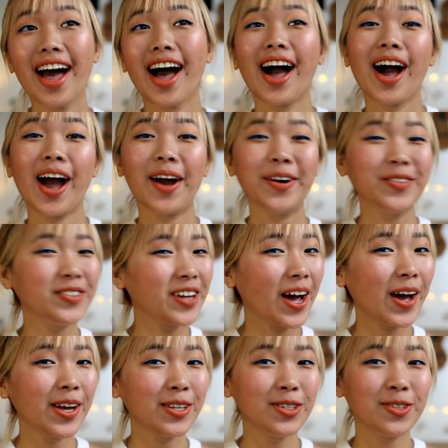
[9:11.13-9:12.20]
I hope you
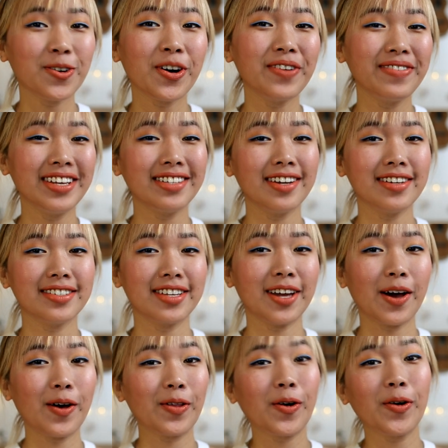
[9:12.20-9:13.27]
guys enjoy me testing
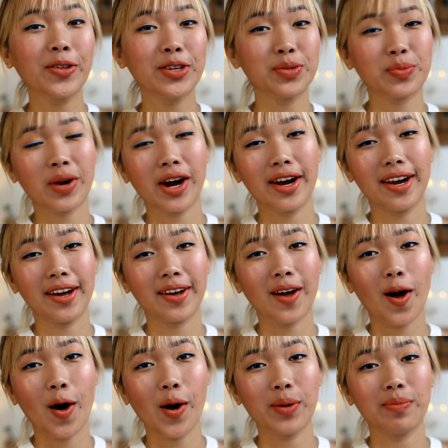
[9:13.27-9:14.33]
out all this product
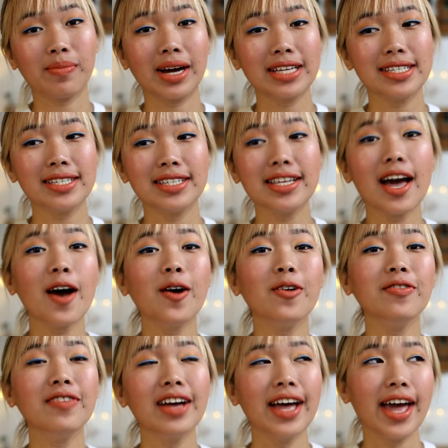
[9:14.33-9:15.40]
on
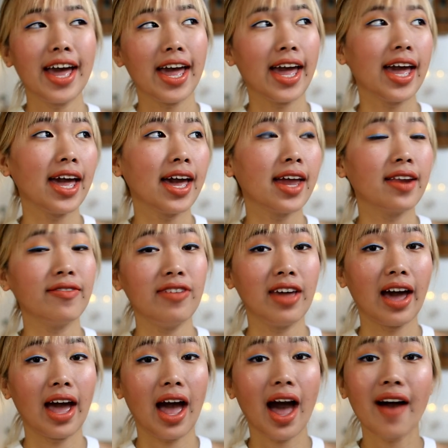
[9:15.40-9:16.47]
myself, and if you
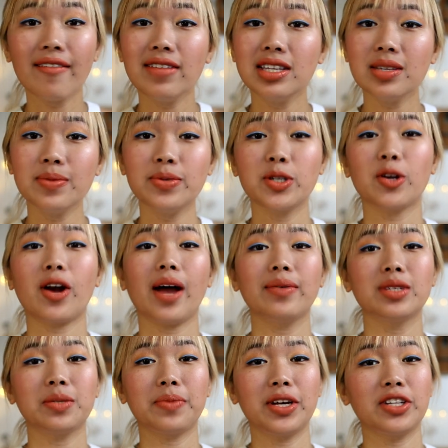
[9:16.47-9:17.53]
guys haven't
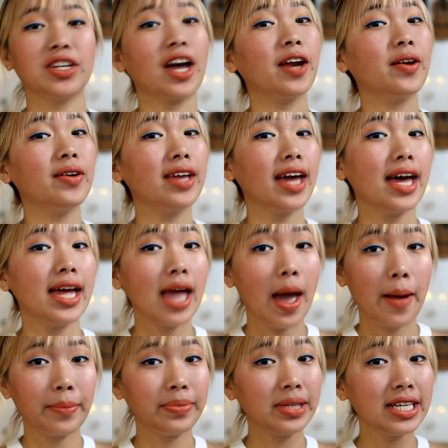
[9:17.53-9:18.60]
subscribed to my channel yet,
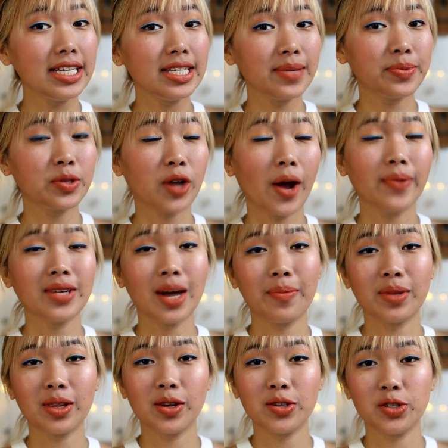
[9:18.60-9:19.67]
please subscribe down
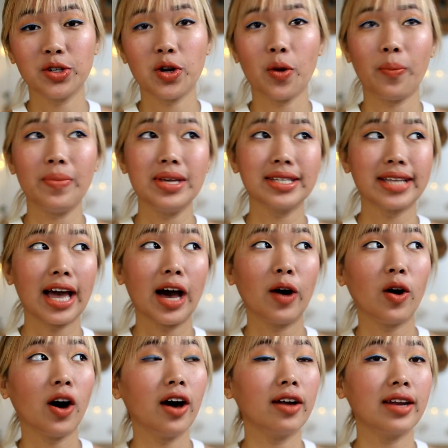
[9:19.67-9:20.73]
below so you don't miss
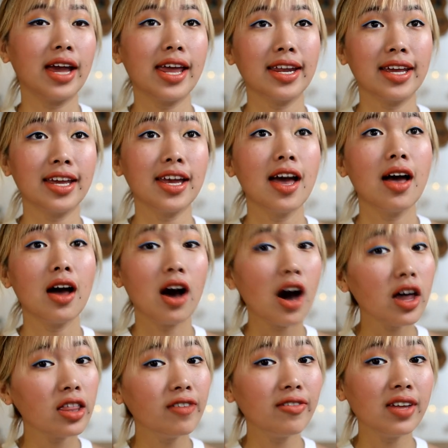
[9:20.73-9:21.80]
out on any
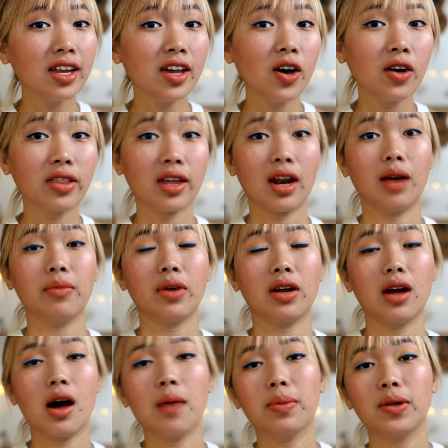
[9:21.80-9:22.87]
other video that I'm
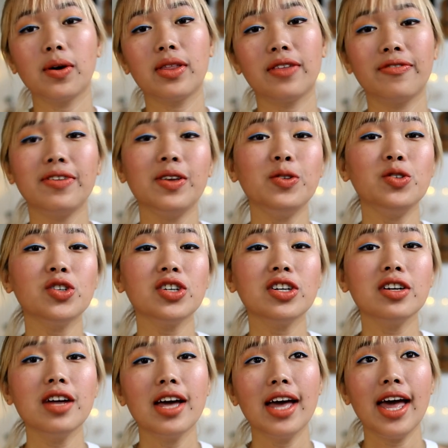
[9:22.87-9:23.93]
gonna upload in the
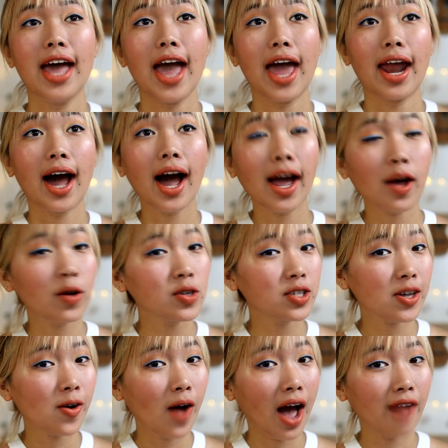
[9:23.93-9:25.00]
future. And I
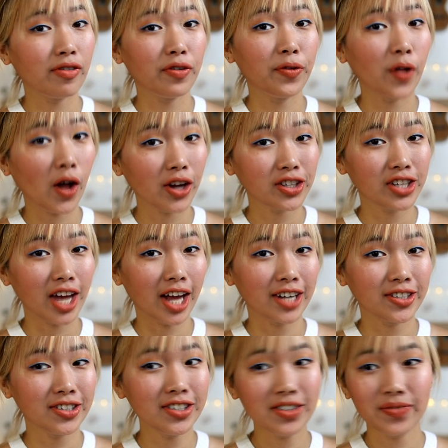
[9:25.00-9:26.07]
also have a vlog
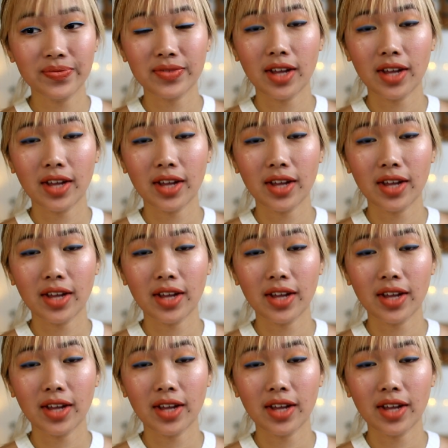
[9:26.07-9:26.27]
channel.